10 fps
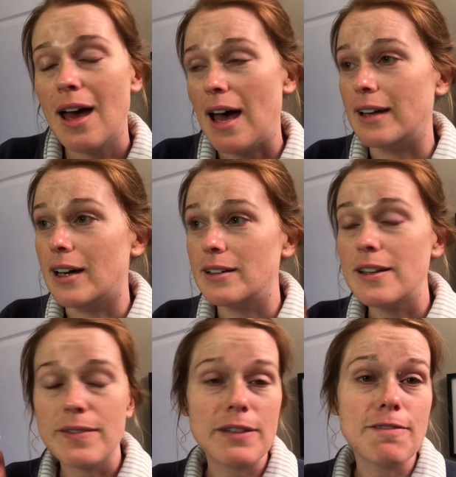And I
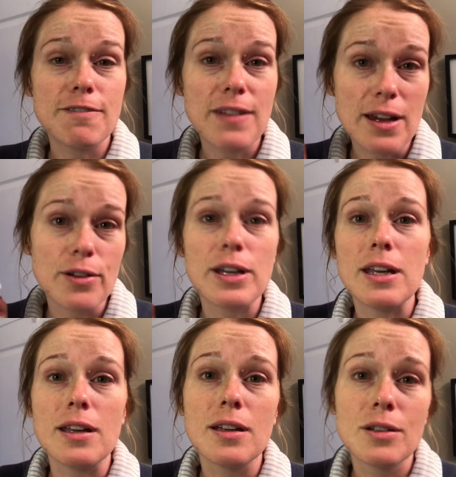live in a
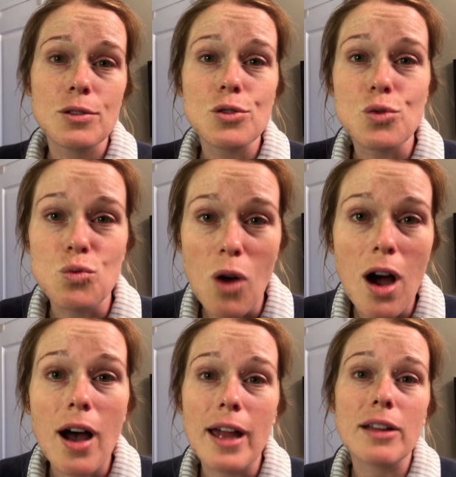very
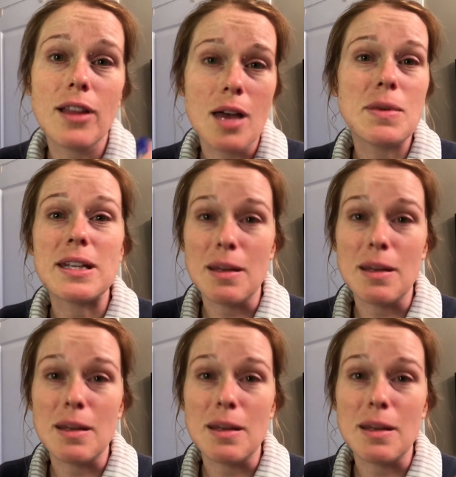dry climate,